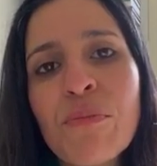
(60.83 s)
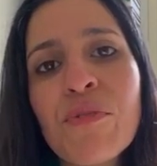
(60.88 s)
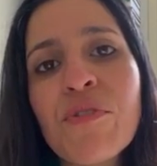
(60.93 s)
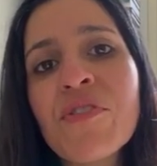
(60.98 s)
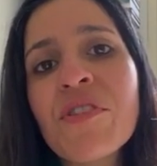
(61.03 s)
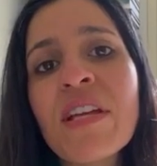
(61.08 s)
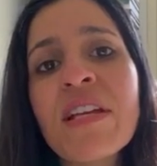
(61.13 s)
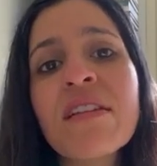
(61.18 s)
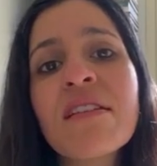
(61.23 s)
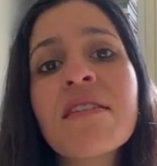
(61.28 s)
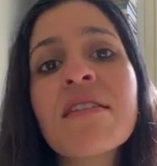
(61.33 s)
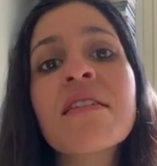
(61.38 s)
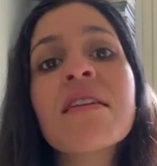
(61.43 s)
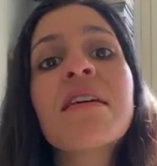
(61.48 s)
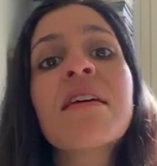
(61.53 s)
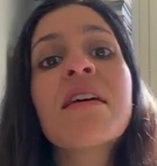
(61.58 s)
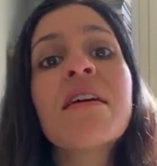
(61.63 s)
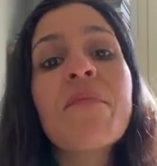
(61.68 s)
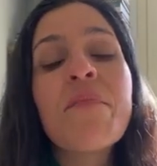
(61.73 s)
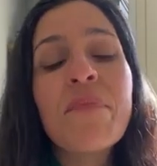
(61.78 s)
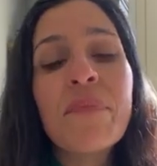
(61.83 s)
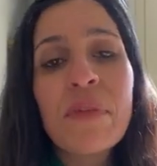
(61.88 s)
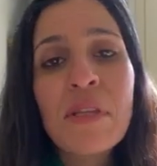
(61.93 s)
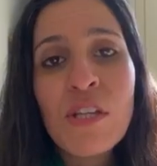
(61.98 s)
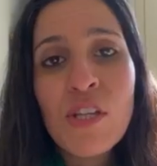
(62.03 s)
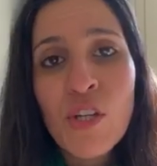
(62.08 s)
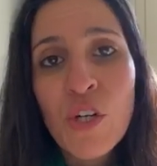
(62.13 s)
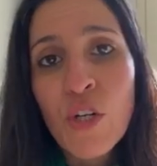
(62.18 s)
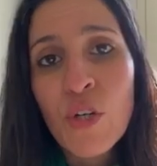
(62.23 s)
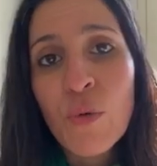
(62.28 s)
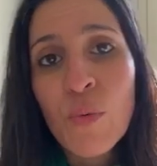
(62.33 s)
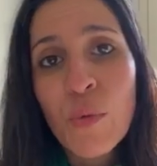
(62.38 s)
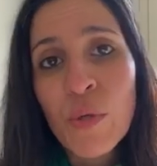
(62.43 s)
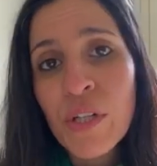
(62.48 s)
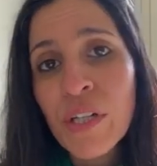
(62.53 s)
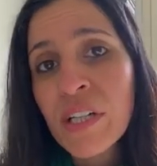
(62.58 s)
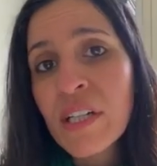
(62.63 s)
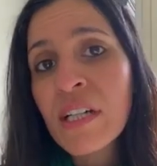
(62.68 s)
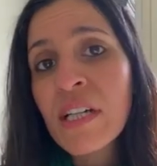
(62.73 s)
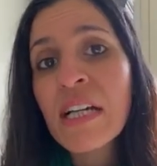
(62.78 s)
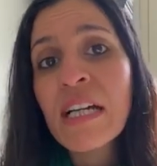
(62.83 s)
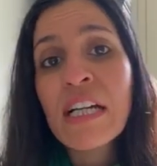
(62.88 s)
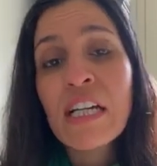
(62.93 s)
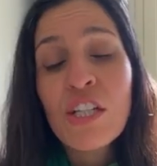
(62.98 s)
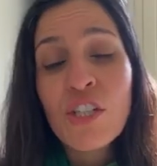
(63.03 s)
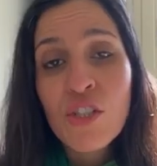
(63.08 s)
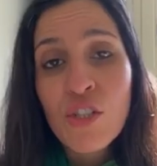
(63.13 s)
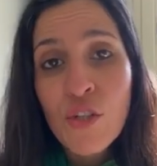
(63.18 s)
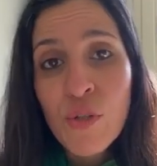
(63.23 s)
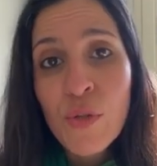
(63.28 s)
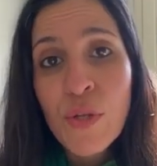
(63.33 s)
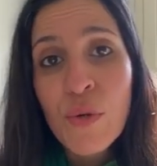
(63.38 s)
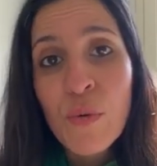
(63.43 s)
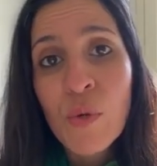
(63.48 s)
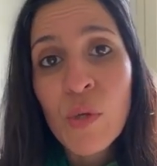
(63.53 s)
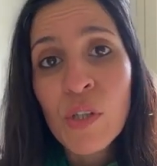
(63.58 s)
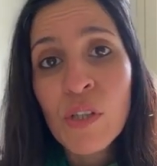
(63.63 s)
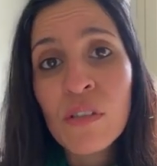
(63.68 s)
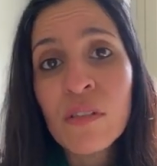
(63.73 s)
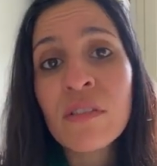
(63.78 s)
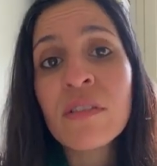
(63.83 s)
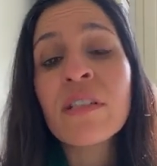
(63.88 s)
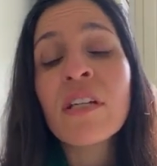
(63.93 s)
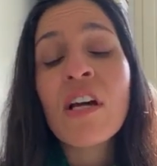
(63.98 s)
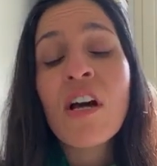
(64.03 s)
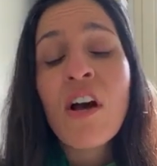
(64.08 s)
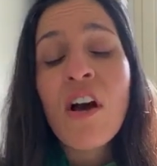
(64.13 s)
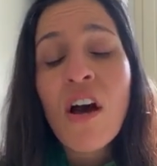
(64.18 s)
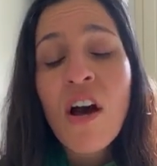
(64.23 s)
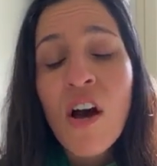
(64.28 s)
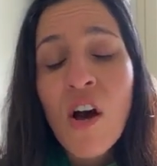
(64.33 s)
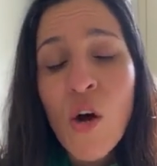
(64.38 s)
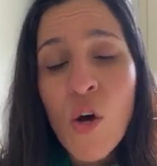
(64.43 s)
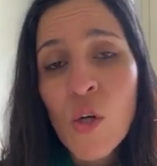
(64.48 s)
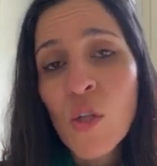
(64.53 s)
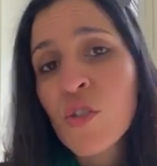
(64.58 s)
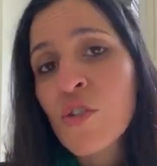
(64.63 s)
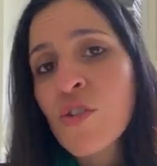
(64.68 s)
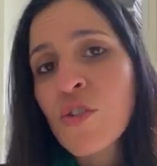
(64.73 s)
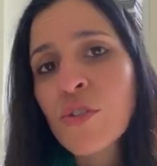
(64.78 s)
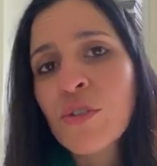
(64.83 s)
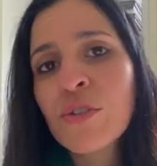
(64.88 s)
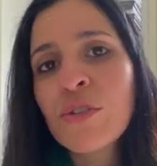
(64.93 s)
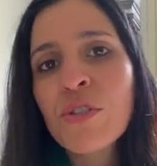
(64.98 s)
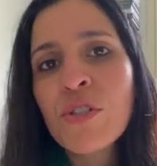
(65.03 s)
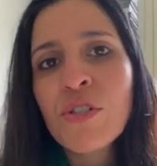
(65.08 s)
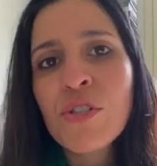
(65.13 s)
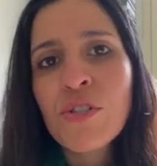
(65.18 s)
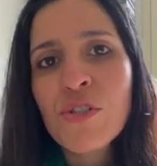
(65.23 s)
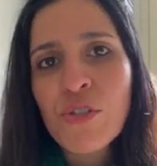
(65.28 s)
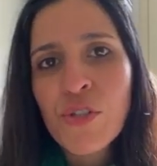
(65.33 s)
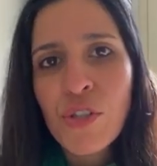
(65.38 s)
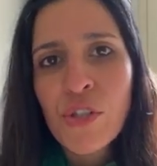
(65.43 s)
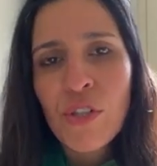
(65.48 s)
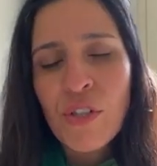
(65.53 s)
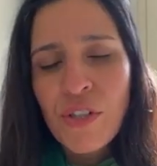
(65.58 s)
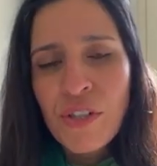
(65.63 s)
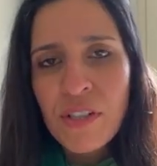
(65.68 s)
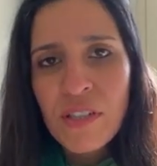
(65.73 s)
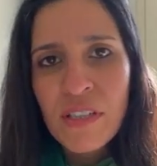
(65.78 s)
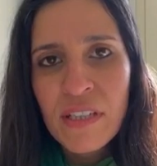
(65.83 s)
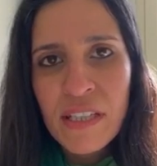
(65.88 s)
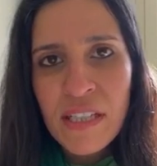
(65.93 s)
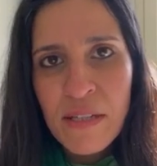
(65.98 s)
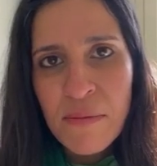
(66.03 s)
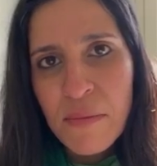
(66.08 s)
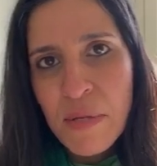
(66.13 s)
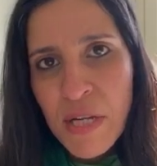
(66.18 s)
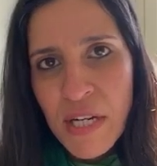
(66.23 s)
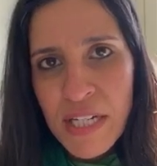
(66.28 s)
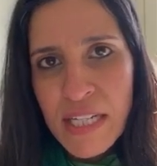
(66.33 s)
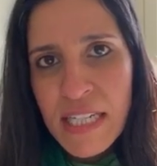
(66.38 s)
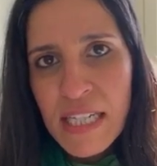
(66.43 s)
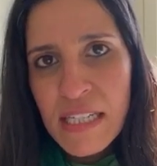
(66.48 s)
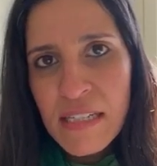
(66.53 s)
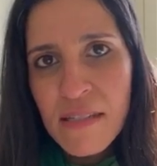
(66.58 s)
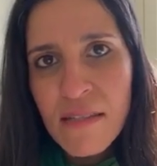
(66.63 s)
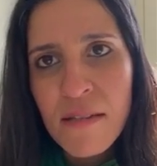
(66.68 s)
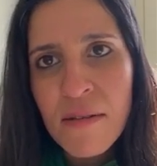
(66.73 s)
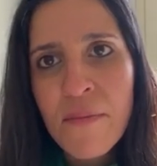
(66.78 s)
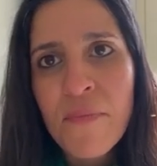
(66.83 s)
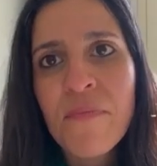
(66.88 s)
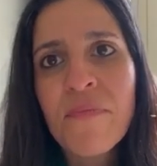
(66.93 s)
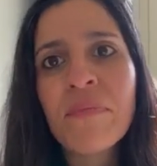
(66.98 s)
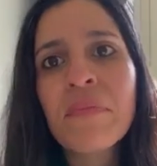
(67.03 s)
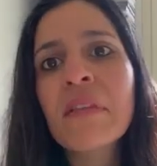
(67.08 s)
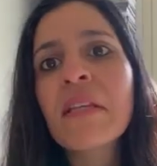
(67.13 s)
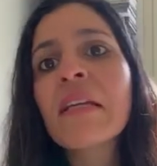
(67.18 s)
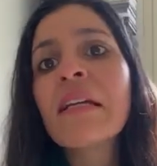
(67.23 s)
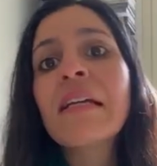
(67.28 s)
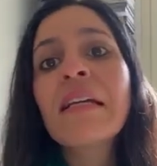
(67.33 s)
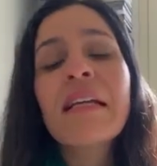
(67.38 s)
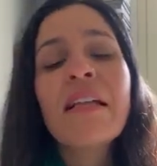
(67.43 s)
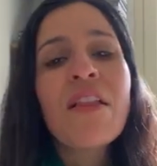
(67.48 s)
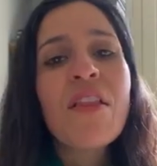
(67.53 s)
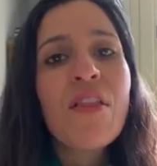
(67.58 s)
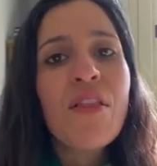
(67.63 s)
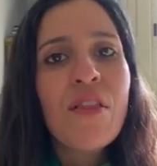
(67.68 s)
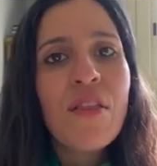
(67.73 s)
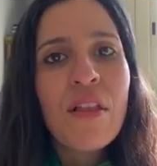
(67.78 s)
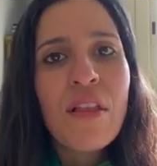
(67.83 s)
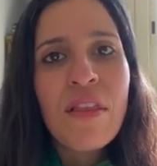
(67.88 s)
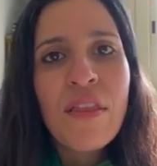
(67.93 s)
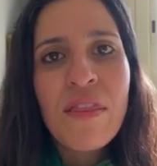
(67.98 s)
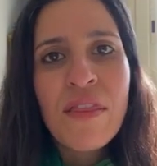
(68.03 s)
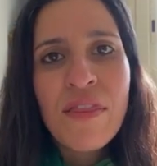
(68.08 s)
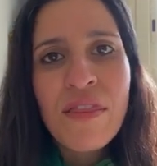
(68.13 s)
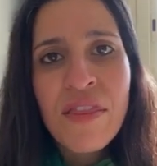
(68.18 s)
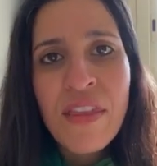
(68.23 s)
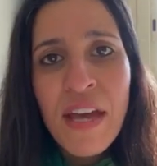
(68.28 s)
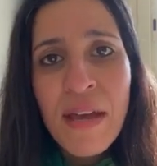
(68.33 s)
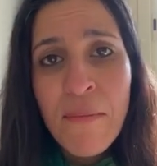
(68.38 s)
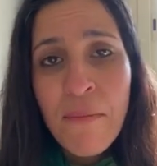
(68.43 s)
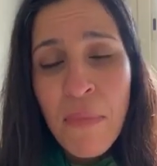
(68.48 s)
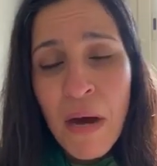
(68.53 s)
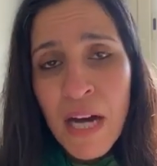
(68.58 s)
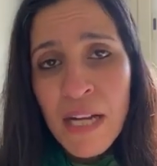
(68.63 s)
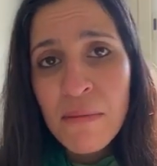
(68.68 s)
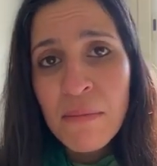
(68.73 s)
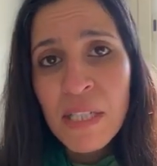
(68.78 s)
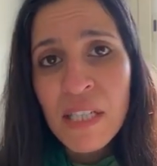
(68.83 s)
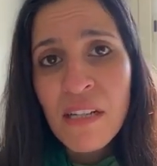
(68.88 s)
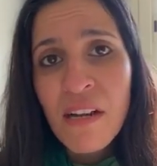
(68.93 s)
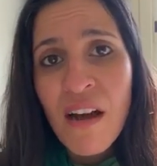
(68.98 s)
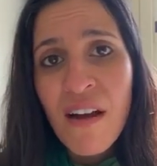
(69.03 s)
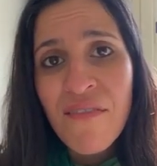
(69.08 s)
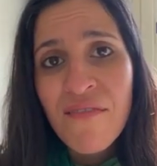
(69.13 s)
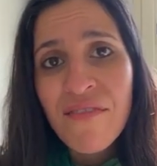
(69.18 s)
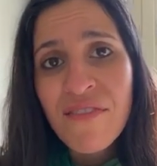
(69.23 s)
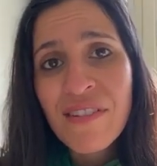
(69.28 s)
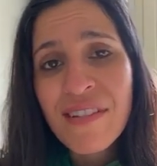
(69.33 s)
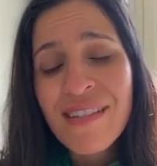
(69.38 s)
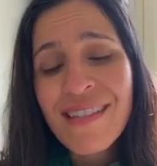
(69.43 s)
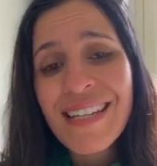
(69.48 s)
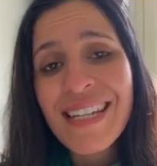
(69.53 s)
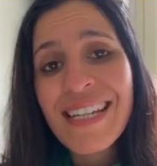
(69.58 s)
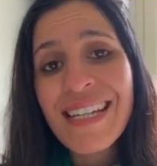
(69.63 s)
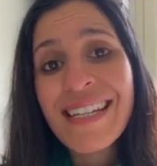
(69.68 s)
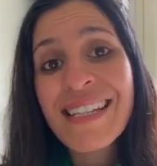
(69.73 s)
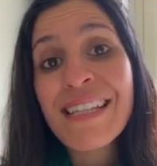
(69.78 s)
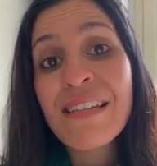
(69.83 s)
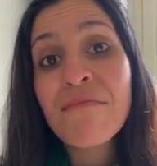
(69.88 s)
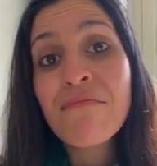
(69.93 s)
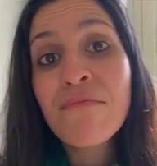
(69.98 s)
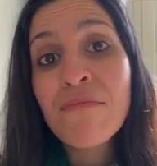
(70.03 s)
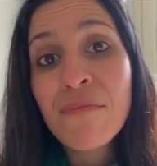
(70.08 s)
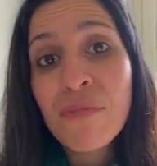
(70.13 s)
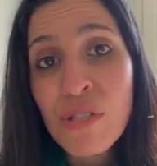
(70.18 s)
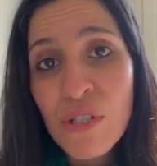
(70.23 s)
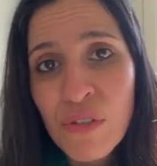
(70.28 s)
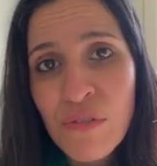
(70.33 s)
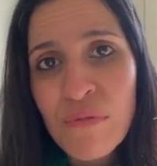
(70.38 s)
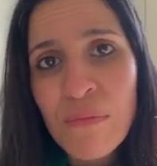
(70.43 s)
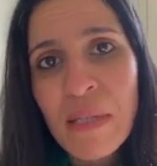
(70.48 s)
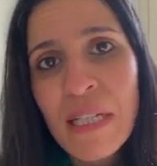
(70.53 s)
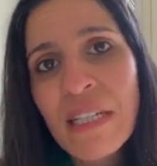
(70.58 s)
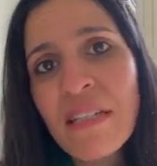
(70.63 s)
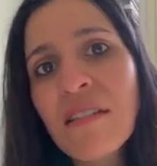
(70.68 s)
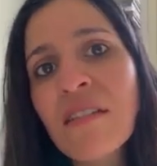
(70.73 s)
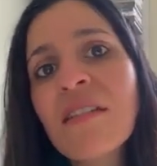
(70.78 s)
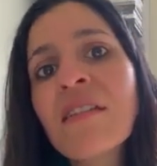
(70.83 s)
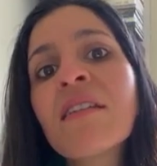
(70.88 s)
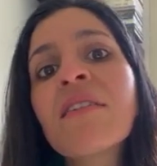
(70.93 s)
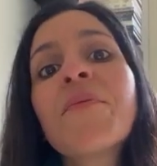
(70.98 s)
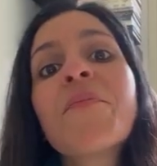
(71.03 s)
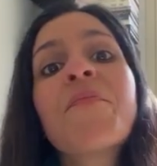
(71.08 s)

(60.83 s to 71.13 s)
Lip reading: present your work to the world, also to your communities. The Embodiment Conference is a movement